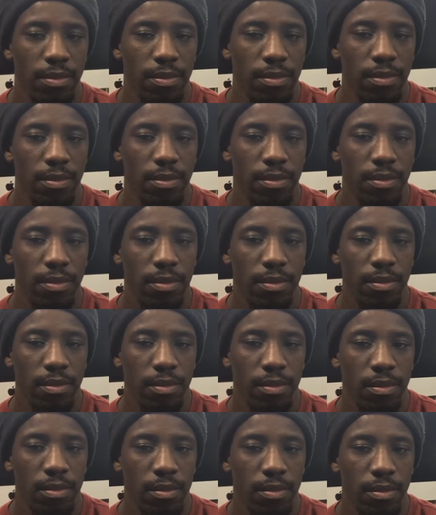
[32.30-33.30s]

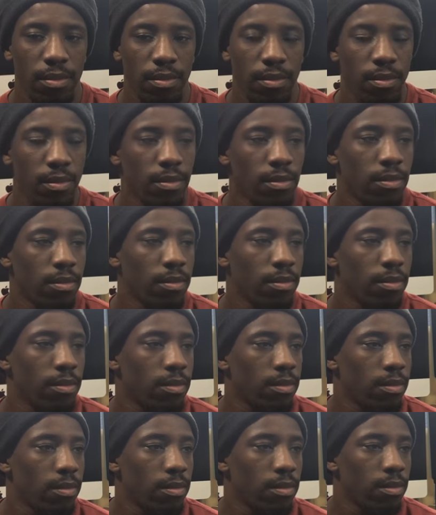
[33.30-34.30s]

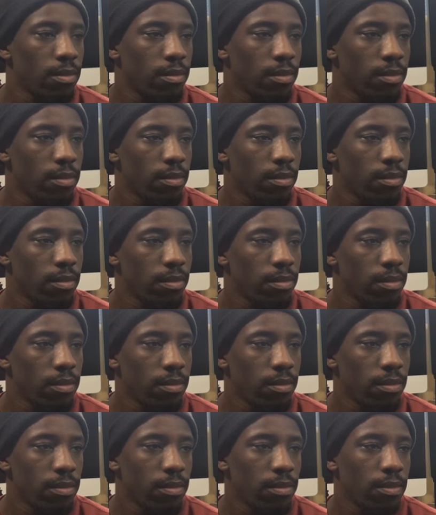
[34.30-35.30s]

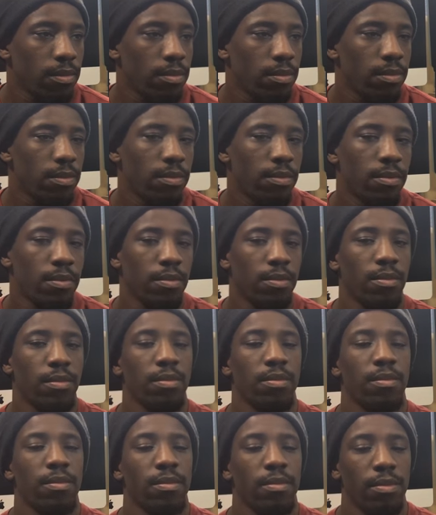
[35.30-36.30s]

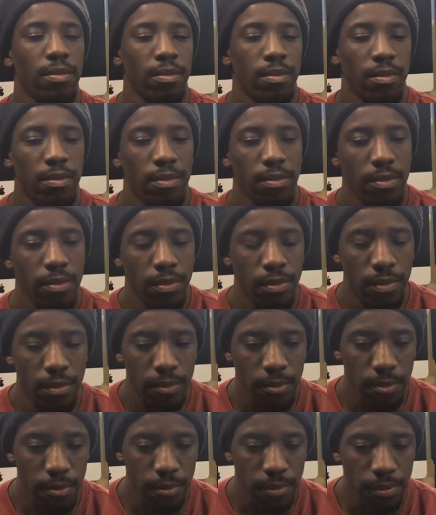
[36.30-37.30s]

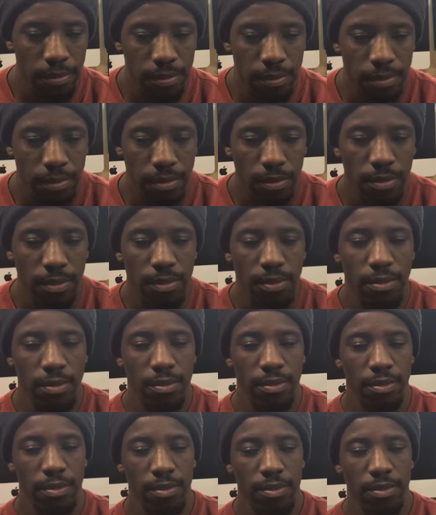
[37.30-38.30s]

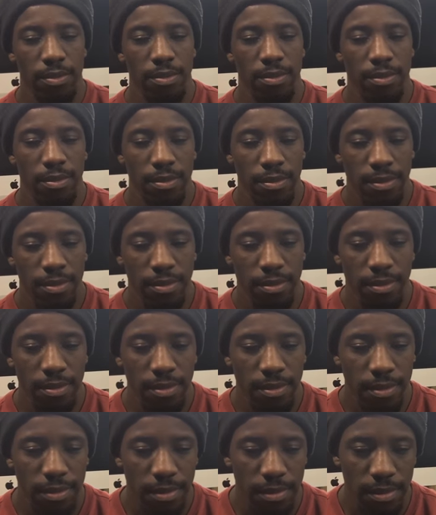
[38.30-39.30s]

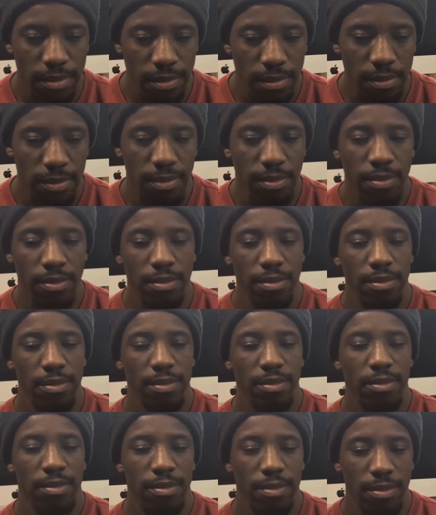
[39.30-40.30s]
No words are spoken by the person on screen.